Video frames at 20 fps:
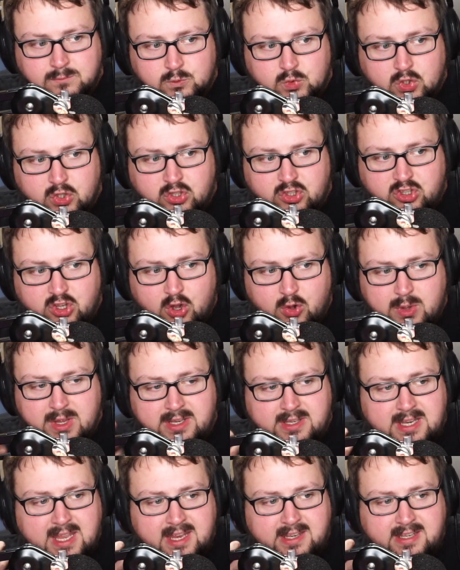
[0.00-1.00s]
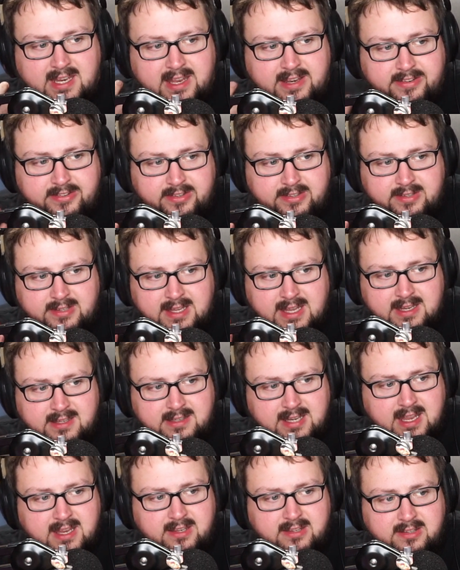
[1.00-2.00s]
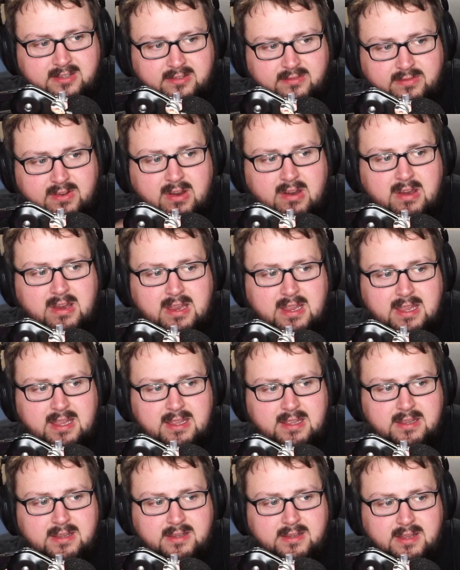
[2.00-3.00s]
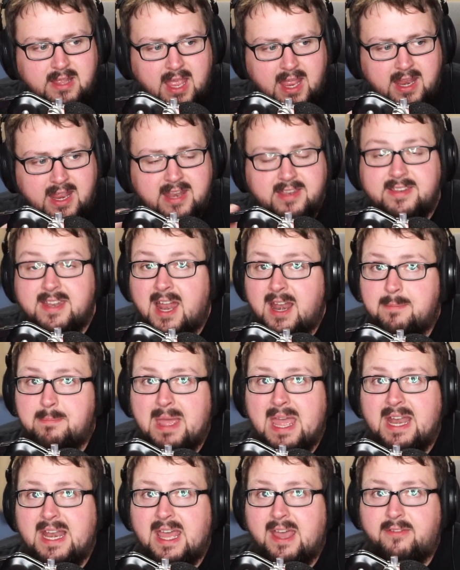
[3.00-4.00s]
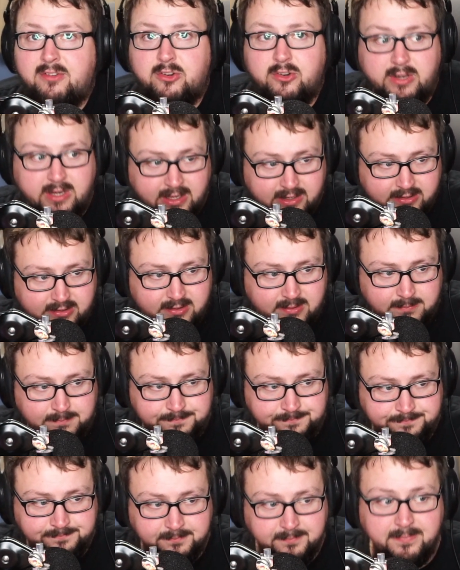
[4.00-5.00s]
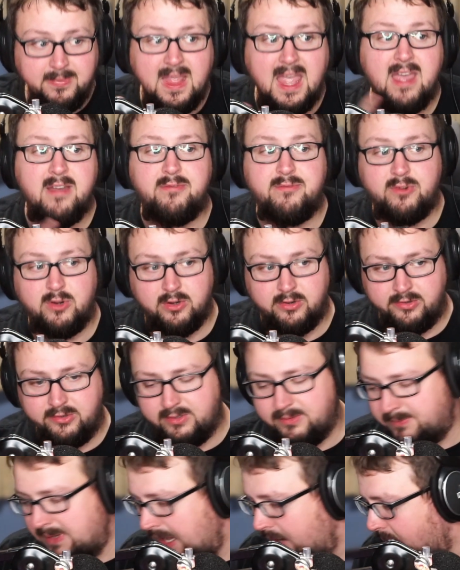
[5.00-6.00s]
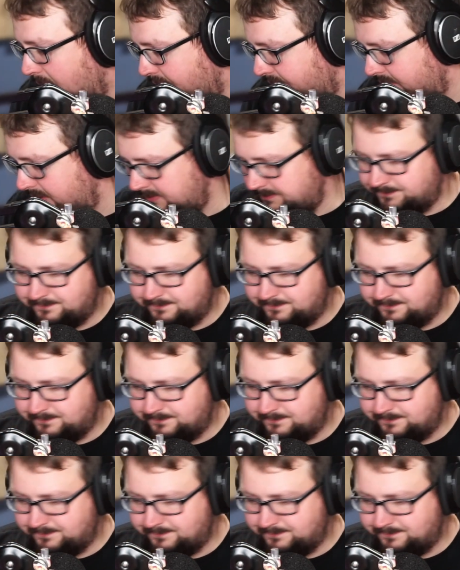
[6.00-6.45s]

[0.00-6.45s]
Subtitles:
So it tastes very, it's not a bad aftertaste at first, however.